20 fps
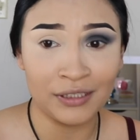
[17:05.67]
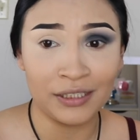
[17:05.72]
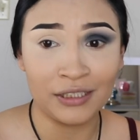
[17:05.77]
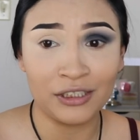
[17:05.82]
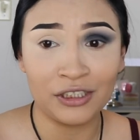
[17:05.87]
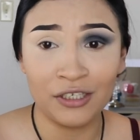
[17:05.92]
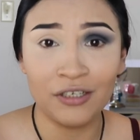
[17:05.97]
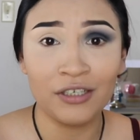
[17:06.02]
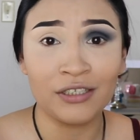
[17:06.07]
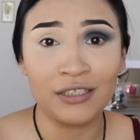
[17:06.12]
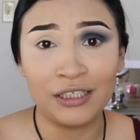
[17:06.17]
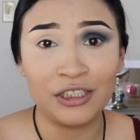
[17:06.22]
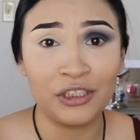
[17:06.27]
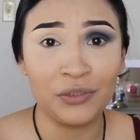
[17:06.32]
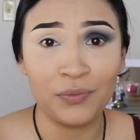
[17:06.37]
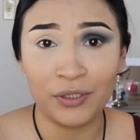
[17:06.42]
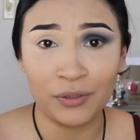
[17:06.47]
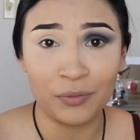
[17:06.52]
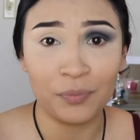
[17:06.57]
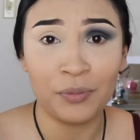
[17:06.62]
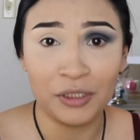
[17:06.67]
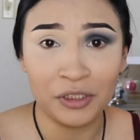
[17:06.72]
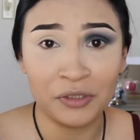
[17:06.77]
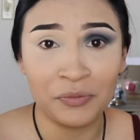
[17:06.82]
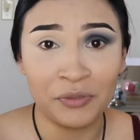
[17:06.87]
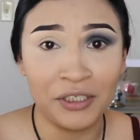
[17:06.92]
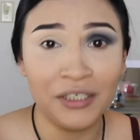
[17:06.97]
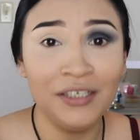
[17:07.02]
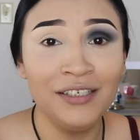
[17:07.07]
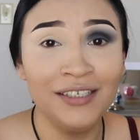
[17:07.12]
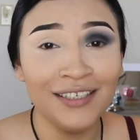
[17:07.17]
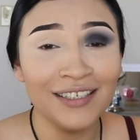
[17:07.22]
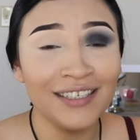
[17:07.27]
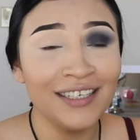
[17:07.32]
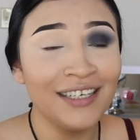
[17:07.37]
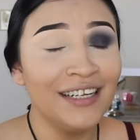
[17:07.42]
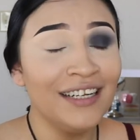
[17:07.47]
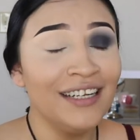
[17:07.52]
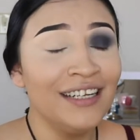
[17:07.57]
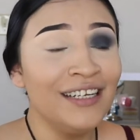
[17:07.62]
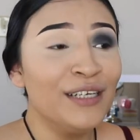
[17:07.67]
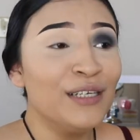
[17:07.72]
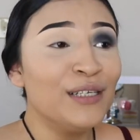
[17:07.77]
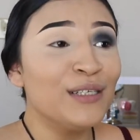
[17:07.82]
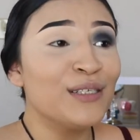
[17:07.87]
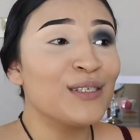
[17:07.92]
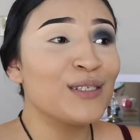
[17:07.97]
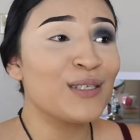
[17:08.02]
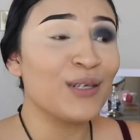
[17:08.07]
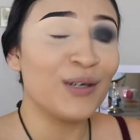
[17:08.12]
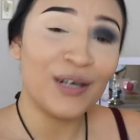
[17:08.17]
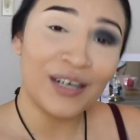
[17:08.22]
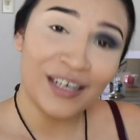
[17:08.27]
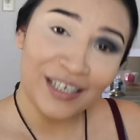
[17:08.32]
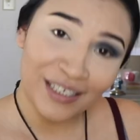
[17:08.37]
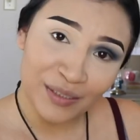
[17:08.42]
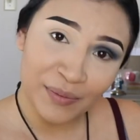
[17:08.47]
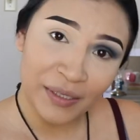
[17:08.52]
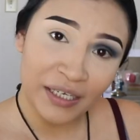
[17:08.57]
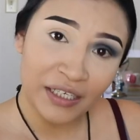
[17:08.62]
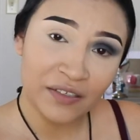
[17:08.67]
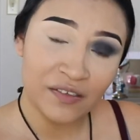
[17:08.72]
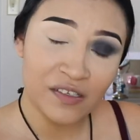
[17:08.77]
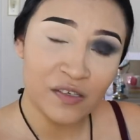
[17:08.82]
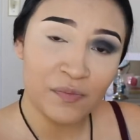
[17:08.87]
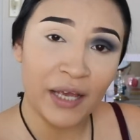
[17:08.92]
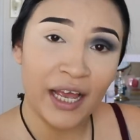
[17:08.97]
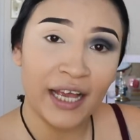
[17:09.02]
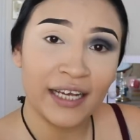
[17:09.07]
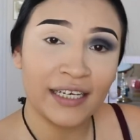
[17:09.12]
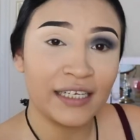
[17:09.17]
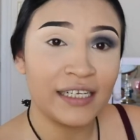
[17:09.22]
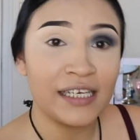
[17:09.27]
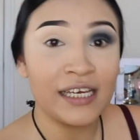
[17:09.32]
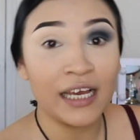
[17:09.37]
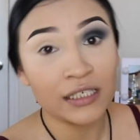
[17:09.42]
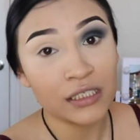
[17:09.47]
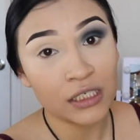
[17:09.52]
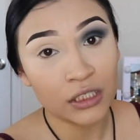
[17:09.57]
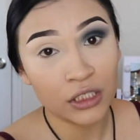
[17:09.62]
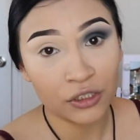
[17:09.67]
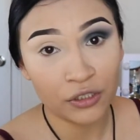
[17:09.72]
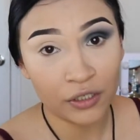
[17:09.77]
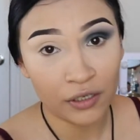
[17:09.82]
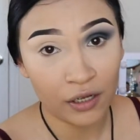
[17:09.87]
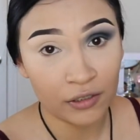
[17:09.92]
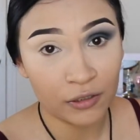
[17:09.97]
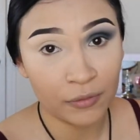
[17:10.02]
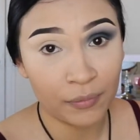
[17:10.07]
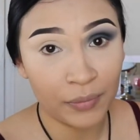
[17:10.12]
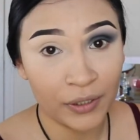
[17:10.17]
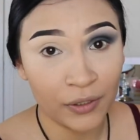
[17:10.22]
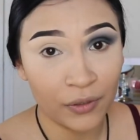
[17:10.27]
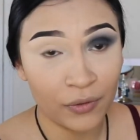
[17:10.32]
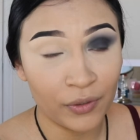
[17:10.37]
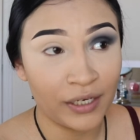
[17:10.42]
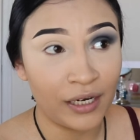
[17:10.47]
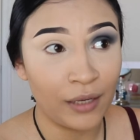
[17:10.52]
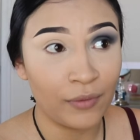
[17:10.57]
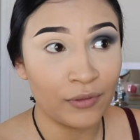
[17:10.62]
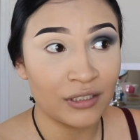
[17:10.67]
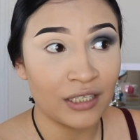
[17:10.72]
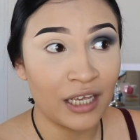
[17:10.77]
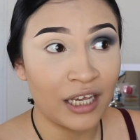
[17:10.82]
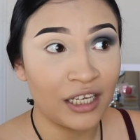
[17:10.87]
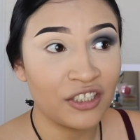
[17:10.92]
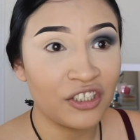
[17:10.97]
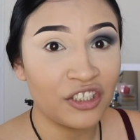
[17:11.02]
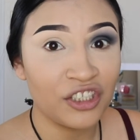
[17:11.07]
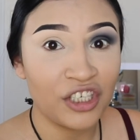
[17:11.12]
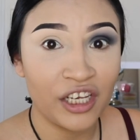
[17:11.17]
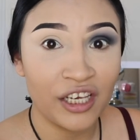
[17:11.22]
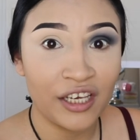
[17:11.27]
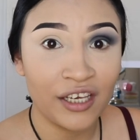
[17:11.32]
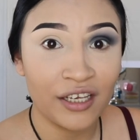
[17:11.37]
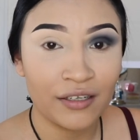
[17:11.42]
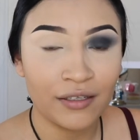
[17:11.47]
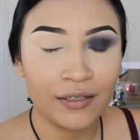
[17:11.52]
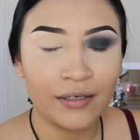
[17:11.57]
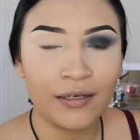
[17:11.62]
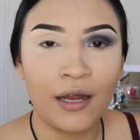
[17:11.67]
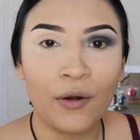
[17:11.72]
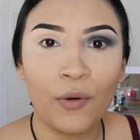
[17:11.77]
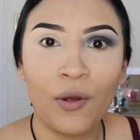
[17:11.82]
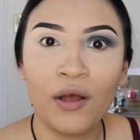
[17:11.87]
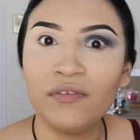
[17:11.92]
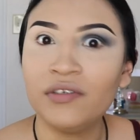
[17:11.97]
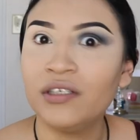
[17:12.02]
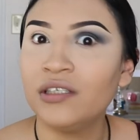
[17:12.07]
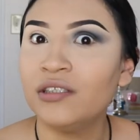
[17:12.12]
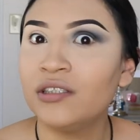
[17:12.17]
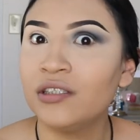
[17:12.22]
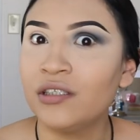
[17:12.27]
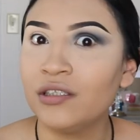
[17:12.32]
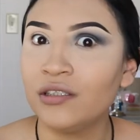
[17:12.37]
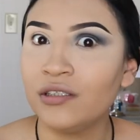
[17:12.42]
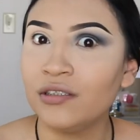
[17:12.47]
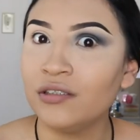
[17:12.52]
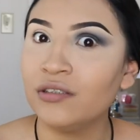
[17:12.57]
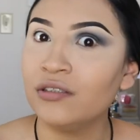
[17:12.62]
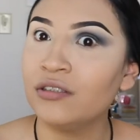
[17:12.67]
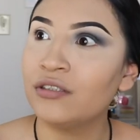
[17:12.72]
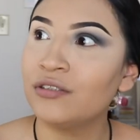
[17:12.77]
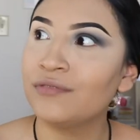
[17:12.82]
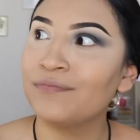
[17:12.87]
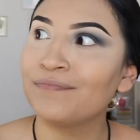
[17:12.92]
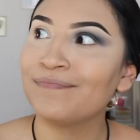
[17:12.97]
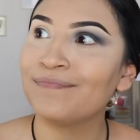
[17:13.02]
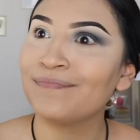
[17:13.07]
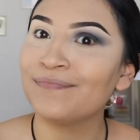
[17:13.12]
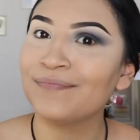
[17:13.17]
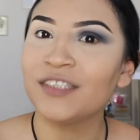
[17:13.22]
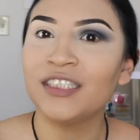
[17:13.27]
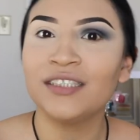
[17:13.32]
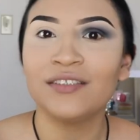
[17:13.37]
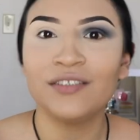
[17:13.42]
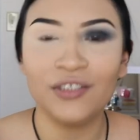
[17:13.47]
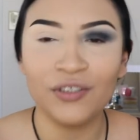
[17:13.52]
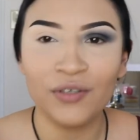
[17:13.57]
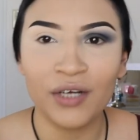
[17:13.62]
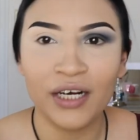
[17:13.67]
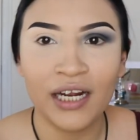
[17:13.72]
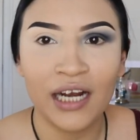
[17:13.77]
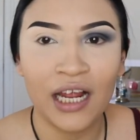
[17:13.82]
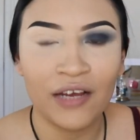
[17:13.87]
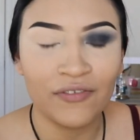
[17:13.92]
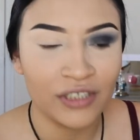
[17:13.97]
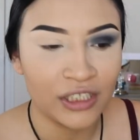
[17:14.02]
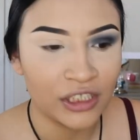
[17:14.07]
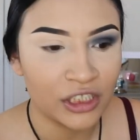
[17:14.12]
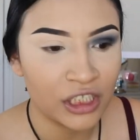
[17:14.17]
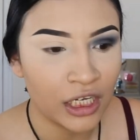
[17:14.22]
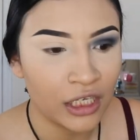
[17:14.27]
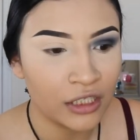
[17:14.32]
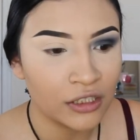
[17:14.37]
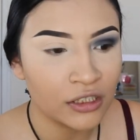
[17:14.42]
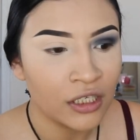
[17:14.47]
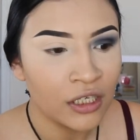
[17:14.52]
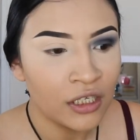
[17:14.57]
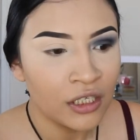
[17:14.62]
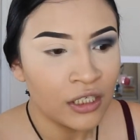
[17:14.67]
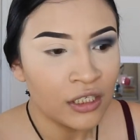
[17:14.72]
Like she looked like she wanted to punch me. So her husband comes back and he has $100 bill, and I was like, shit, like I don't have any change, you know, I didn't have any change.